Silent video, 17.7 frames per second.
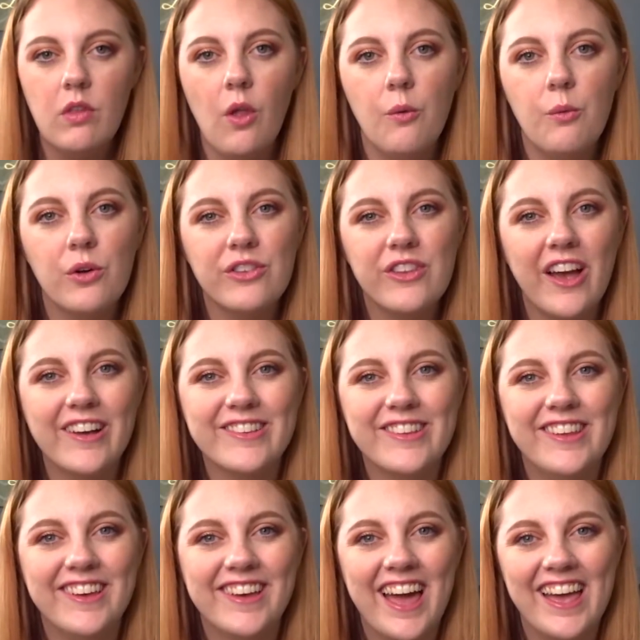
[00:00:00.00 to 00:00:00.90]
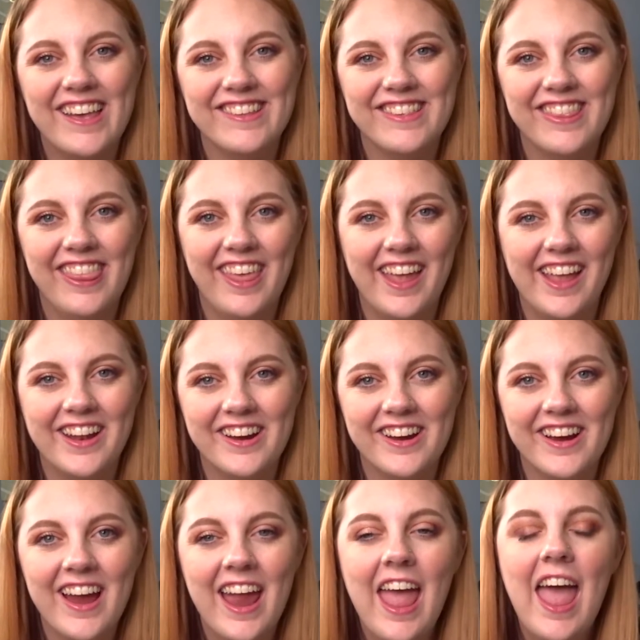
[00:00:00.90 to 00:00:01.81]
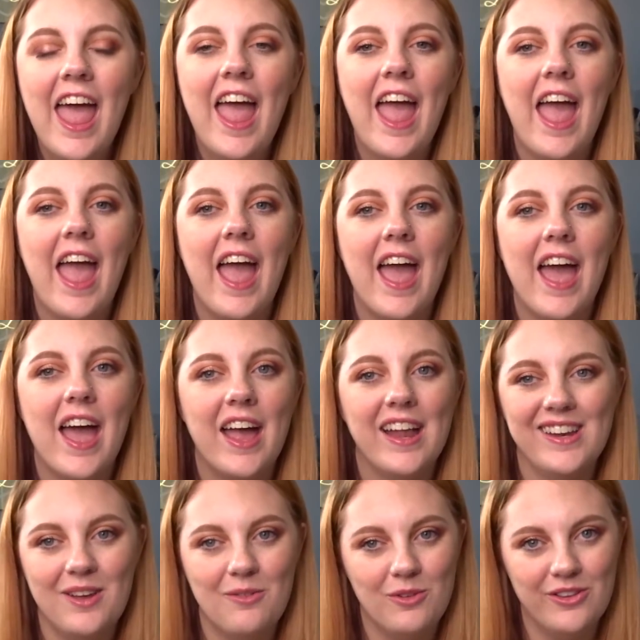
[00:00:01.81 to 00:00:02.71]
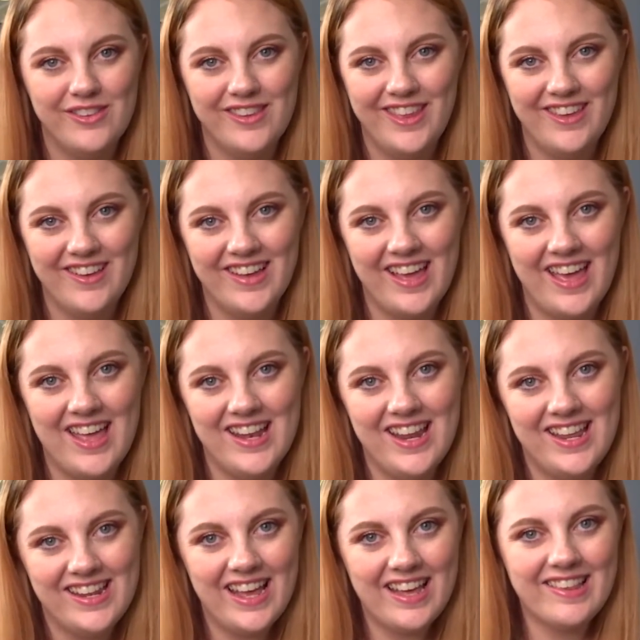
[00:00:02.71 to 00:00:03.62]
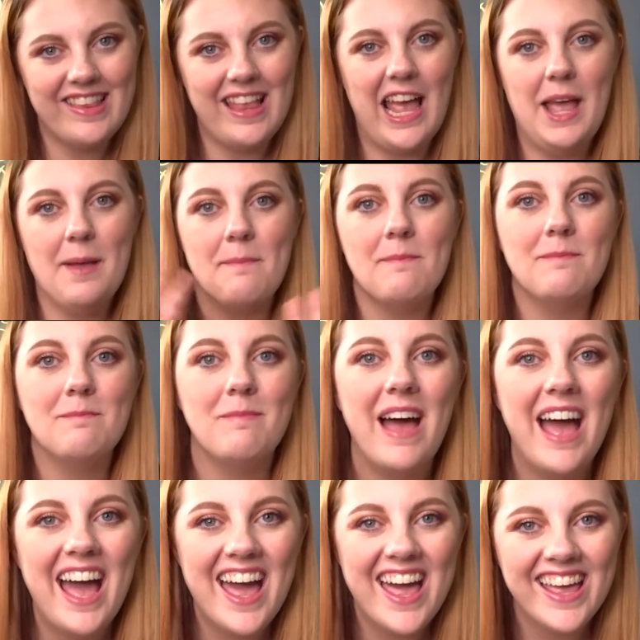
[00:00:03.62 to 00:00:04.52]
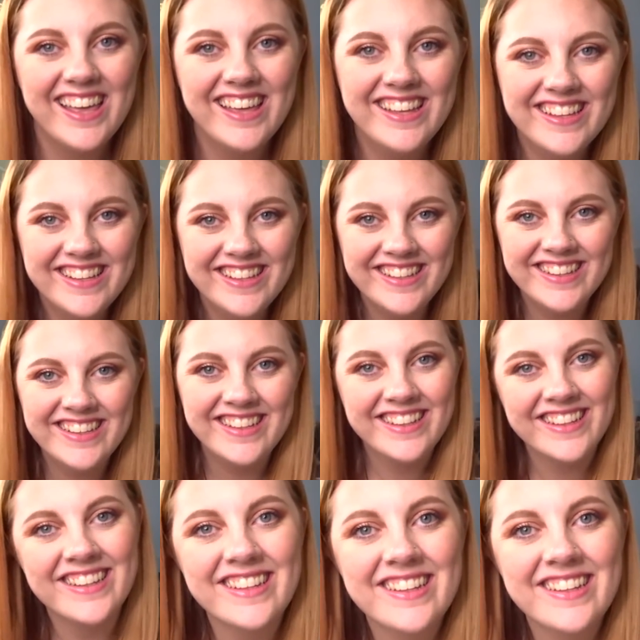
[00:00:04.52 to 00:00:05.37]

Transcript: we'll talk to you guys later, and we'll see you again next time. Bye!